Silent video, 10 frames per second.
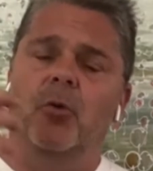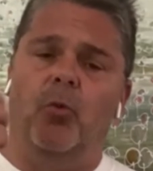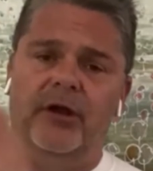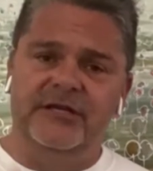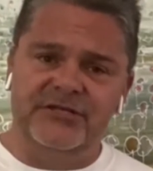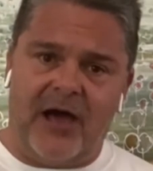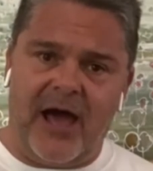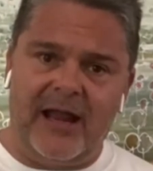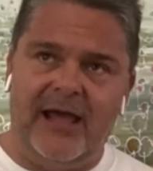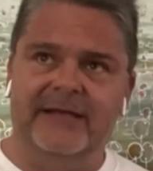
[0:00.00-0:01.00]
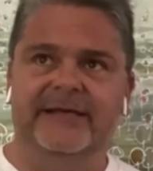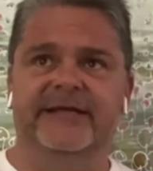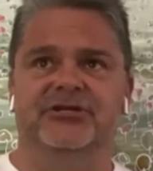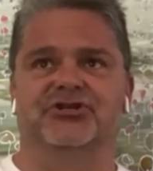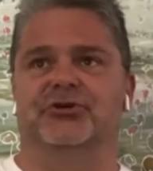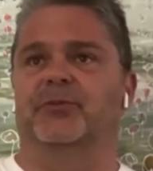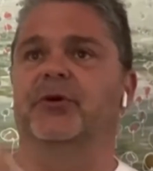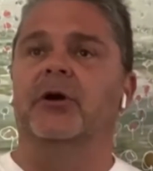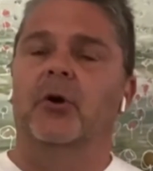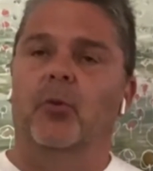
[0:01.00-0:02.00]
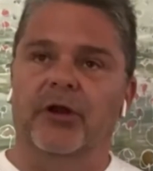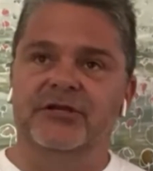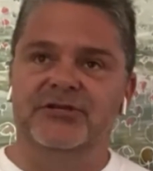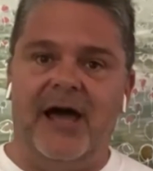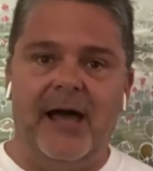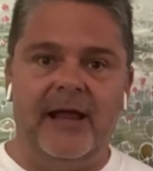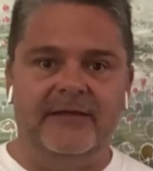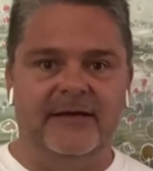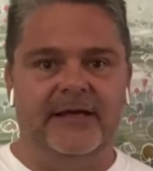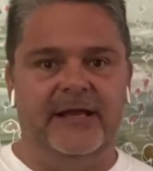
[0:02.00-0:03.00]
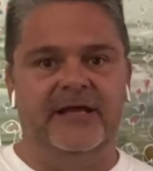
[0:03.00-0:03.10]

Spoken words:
wanting to highlight leadership, wanting to highlight the